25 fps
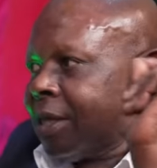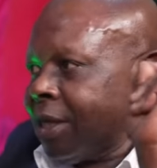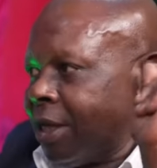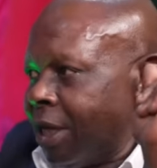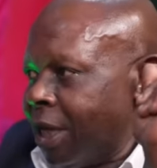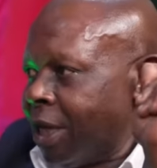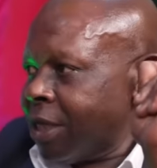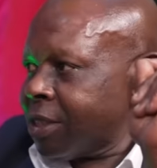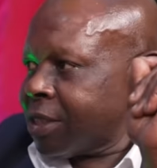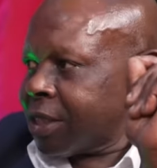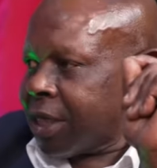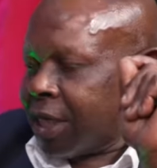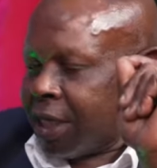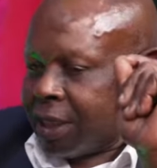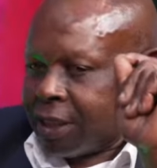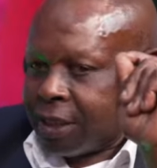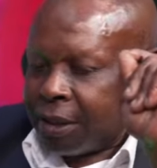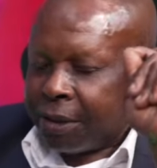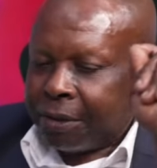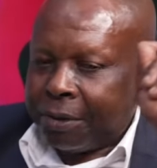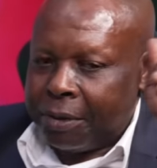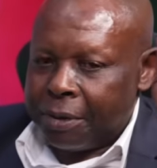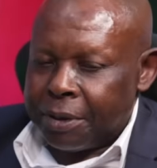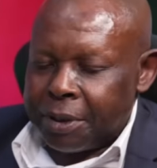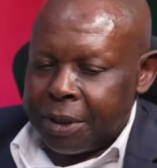the last
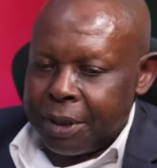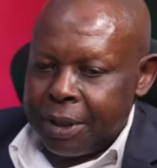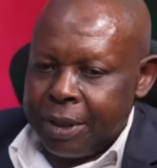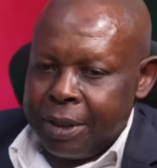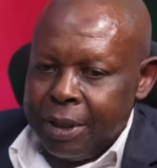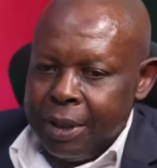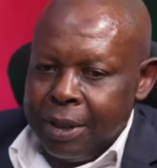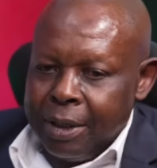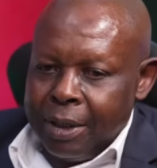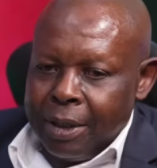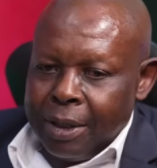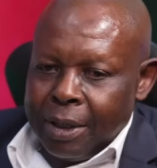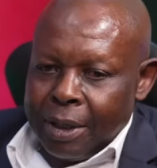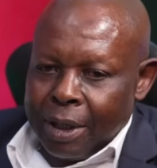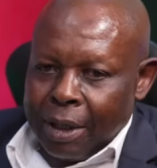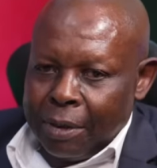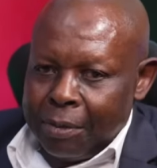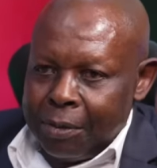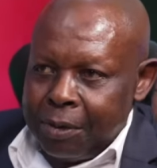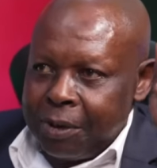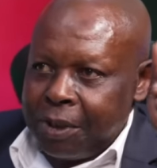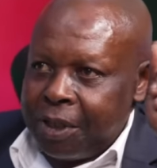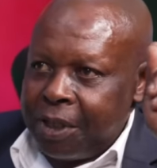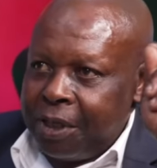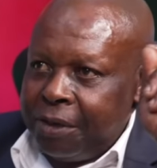category I
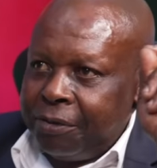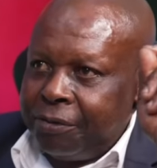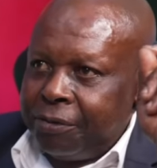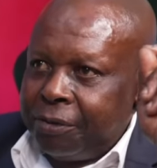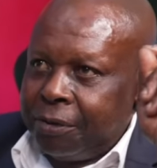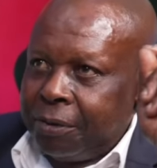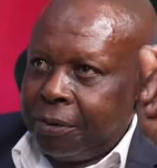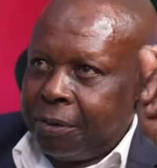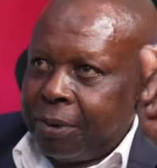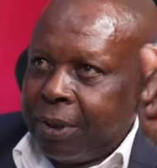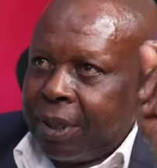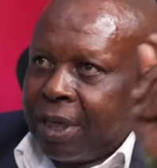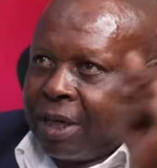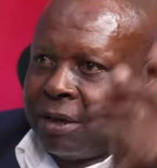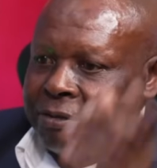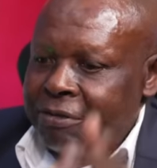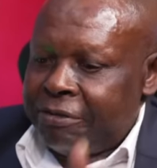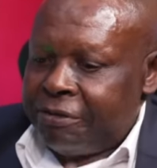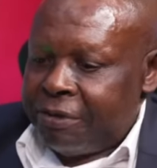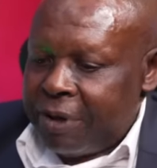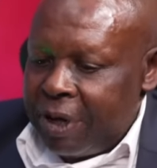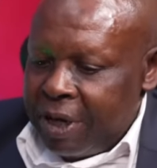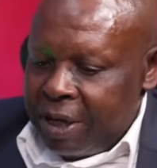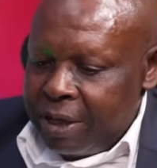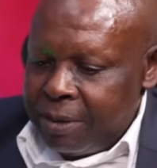will give you there are
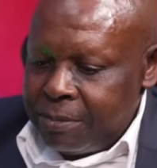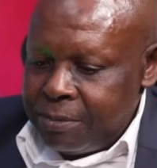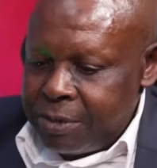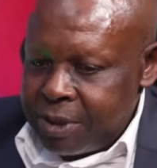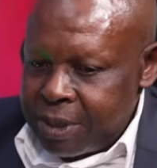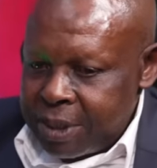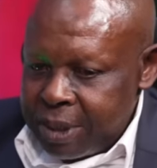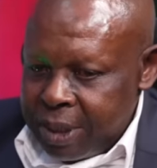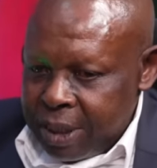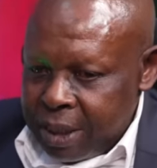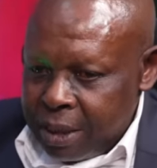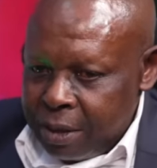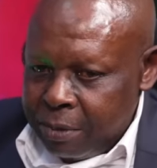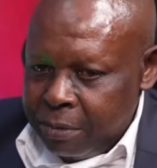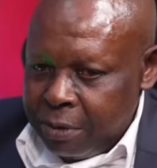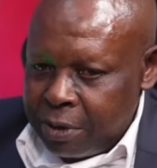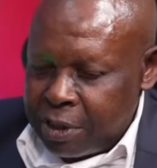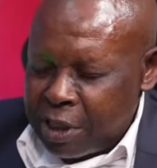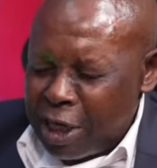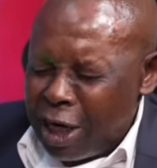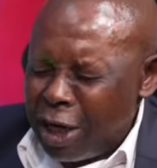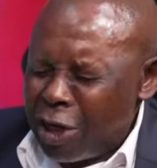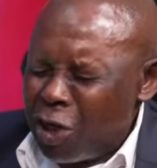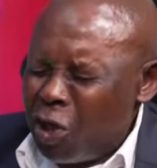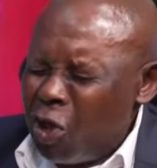farms here
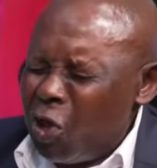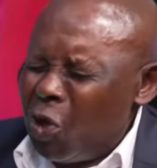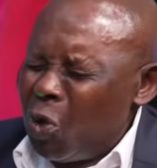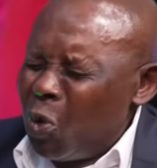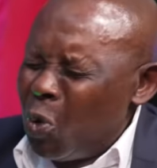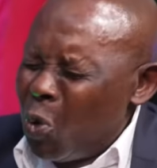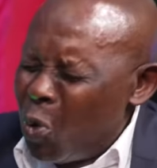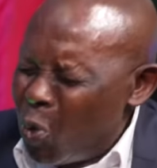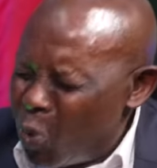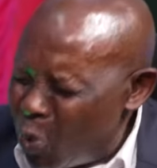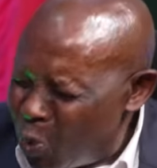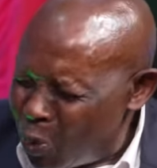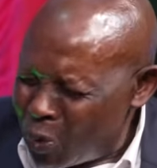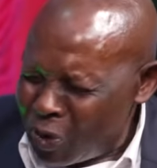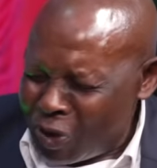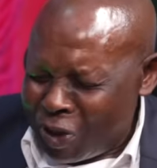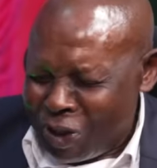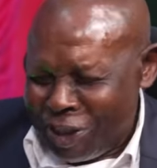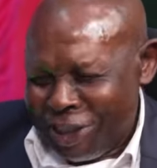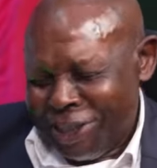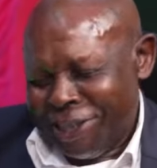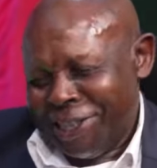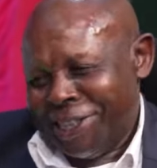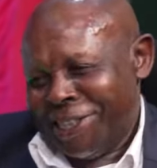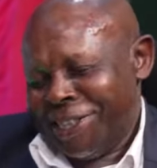which are
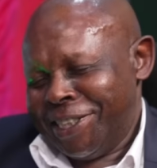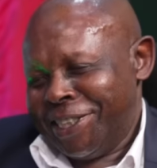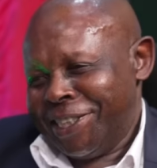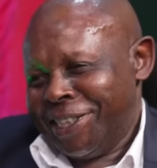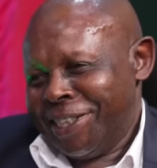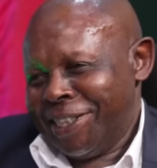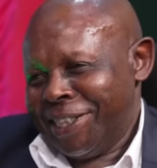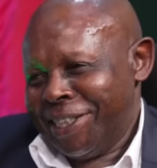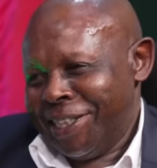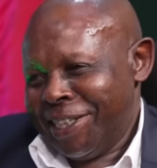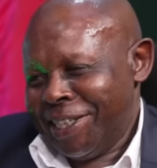huge.